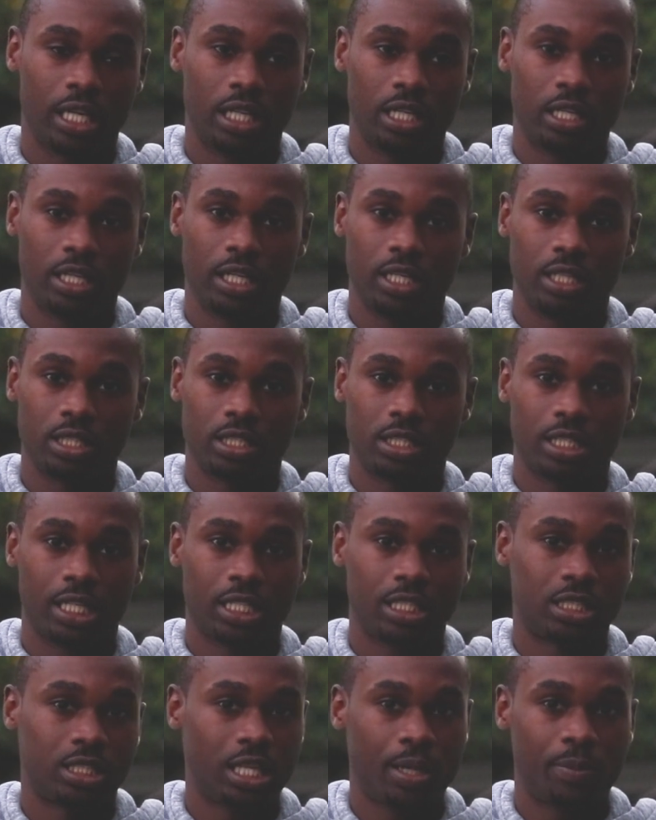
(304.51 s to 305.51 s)
It is a
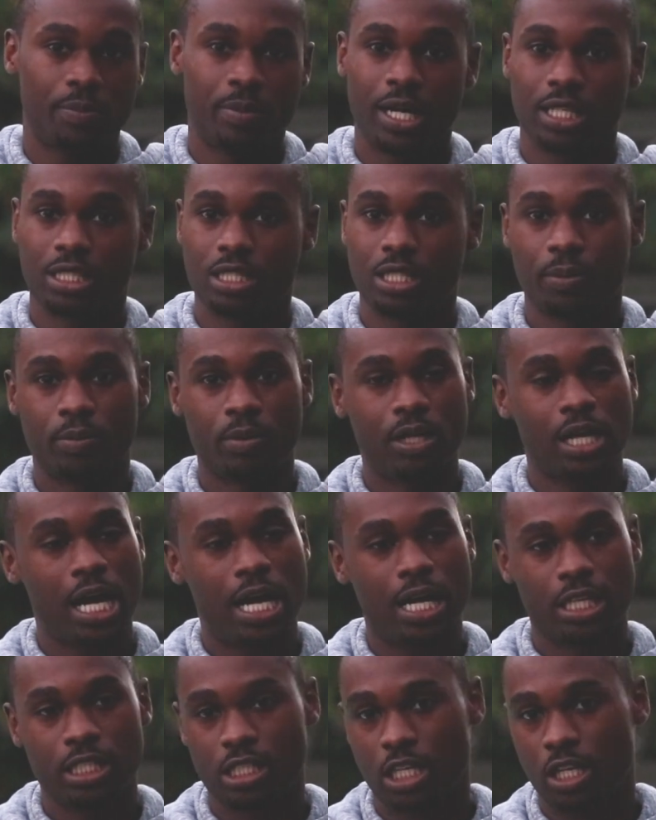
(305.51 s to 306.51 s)
step-by-step
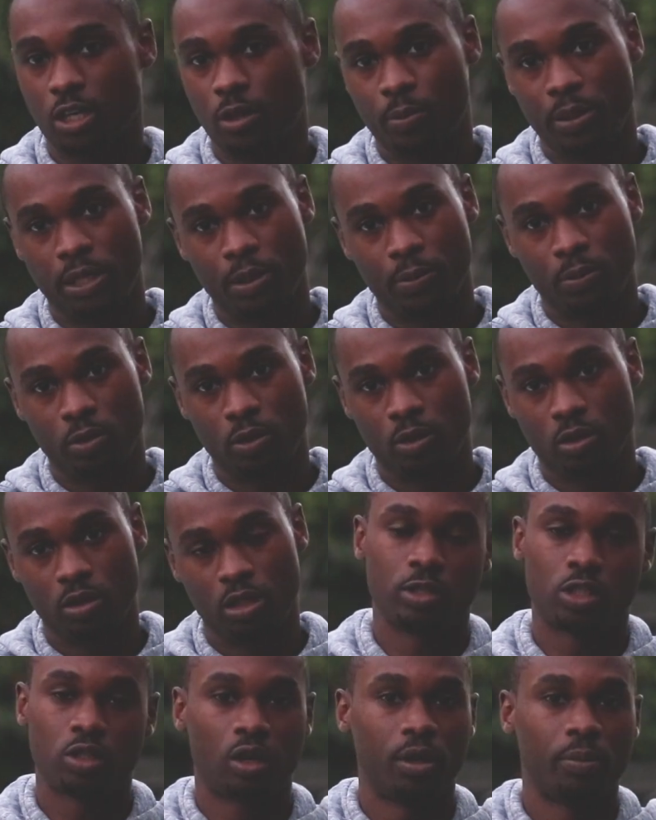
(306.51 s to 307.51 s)
guide to help people
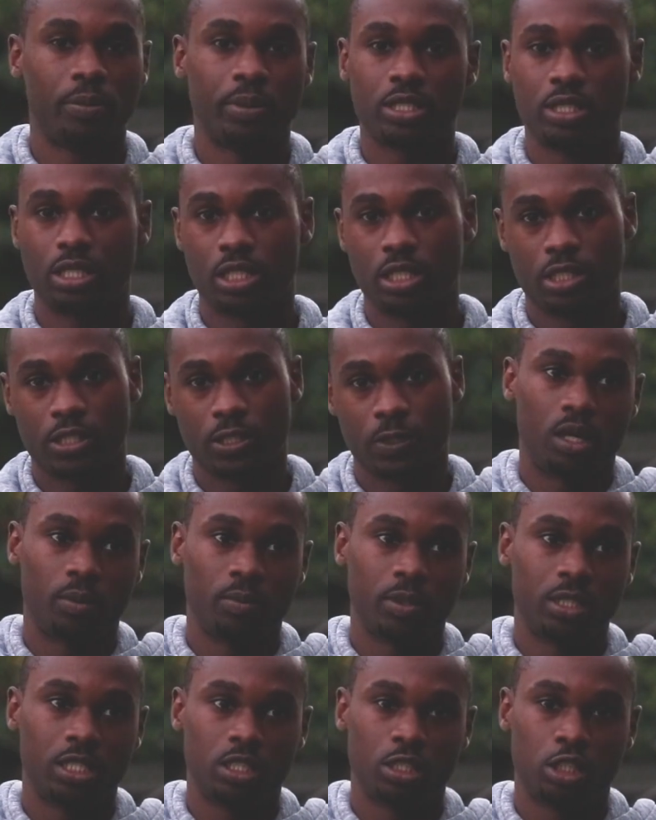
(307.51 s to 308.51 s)
start a business.
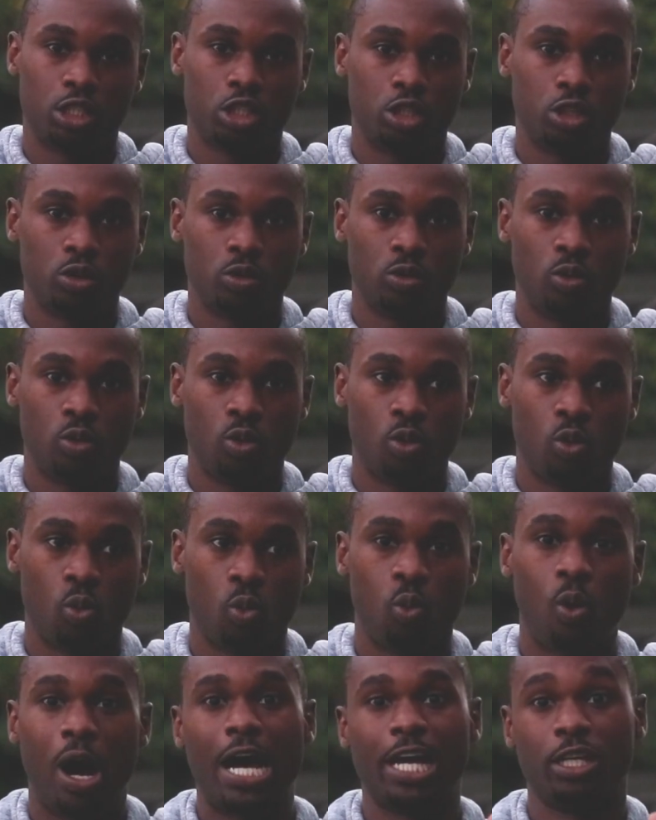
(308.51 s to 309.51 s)
It teaches you
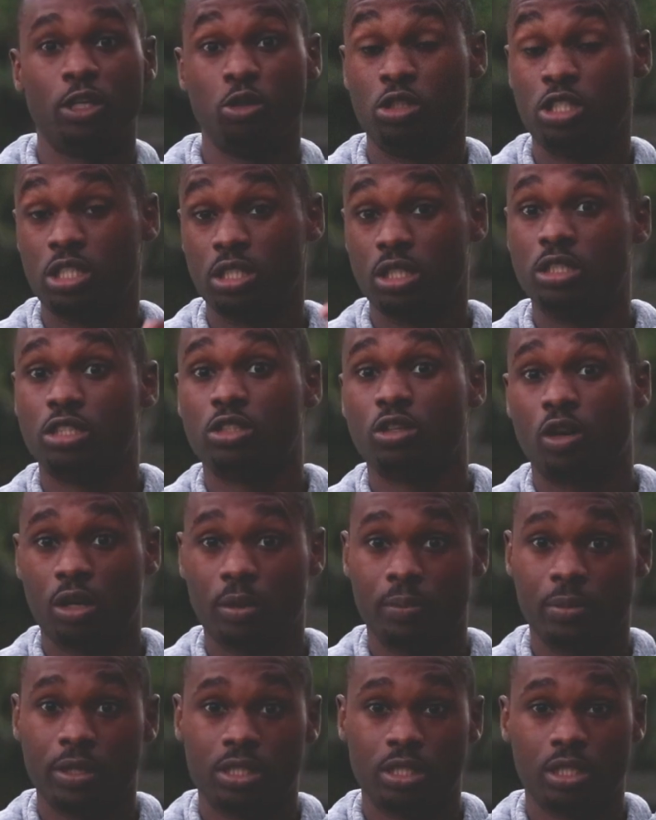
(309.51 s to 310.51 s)
why you should start
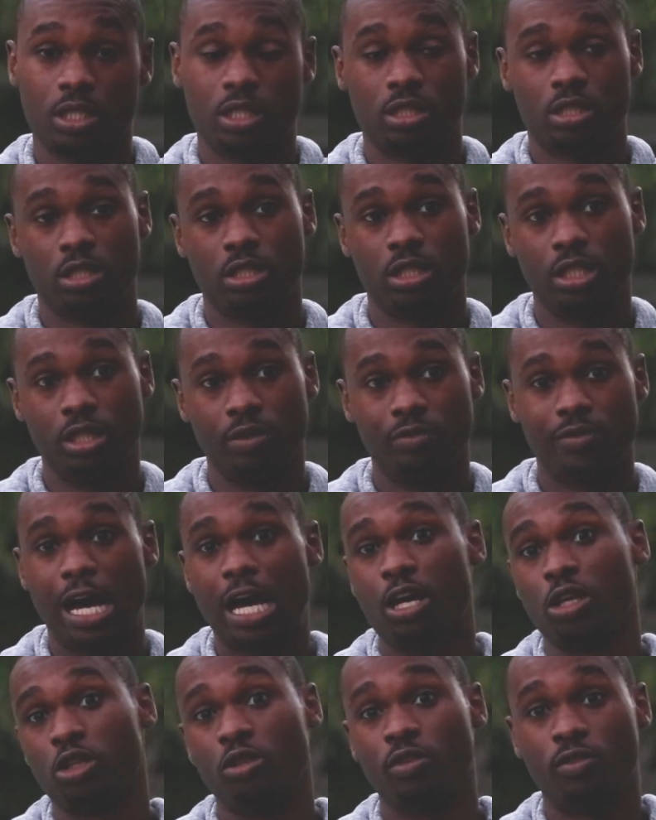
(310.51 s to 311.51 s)
a business, the
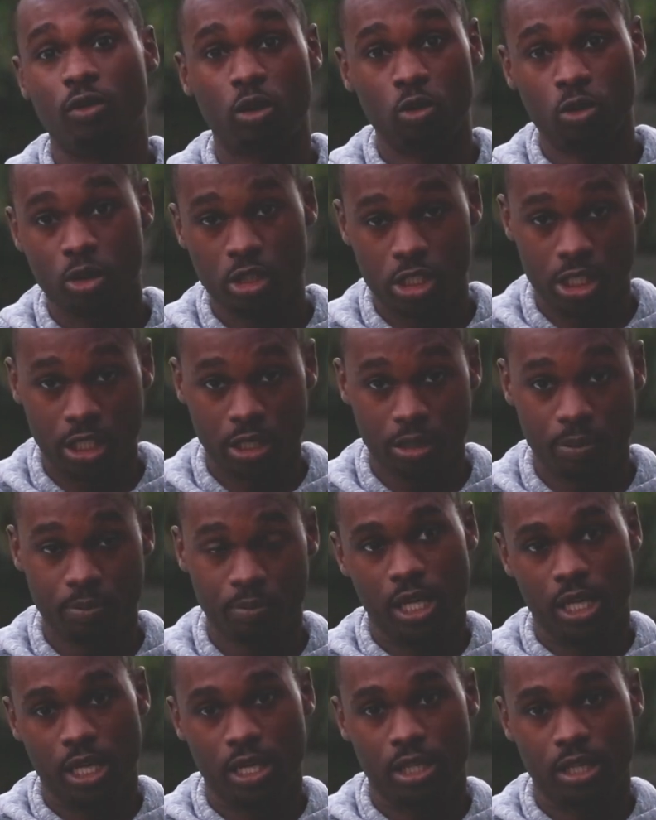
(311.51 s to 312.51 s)
value of ownership,
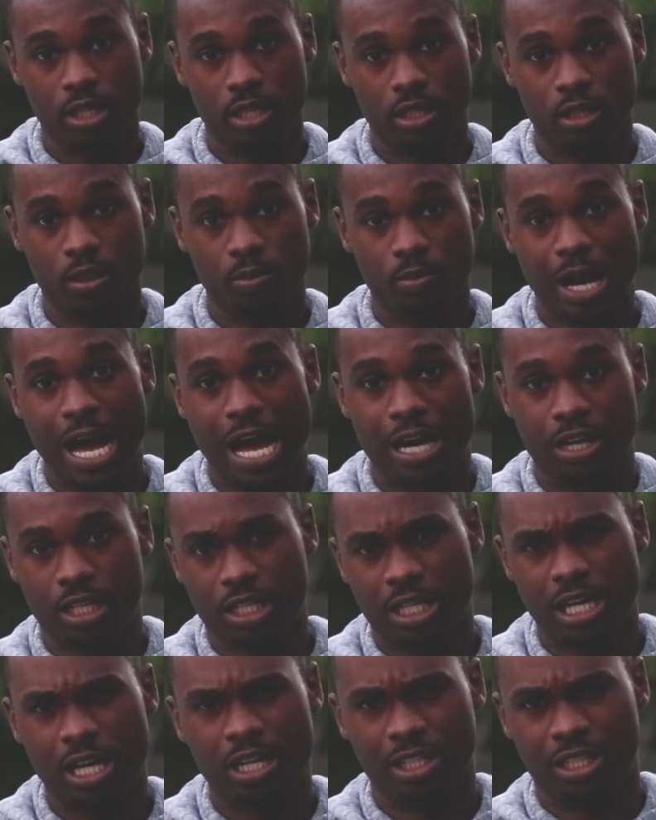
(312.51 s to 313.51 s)
and how to
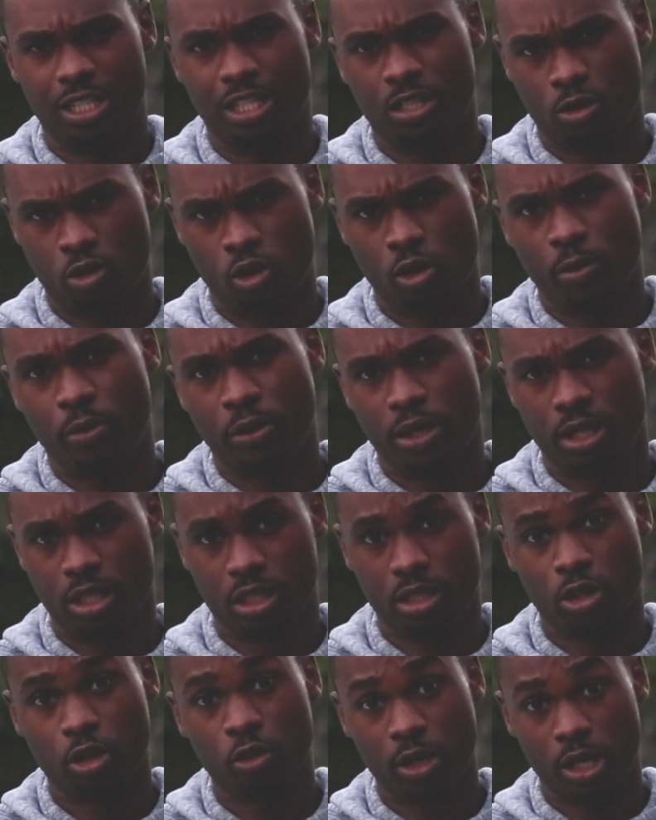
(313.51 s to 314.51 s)
kind of get incorporated
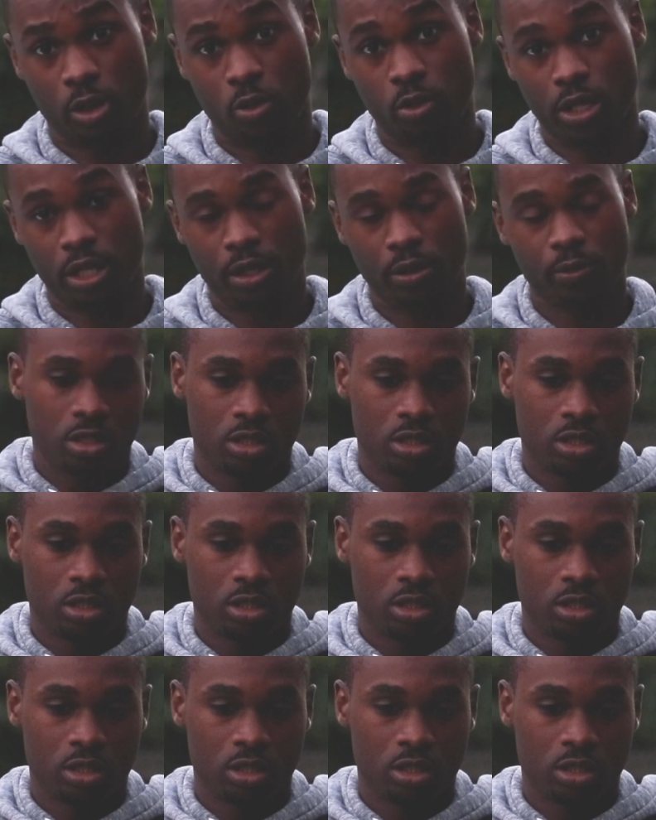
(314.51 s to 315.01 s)
the correct way.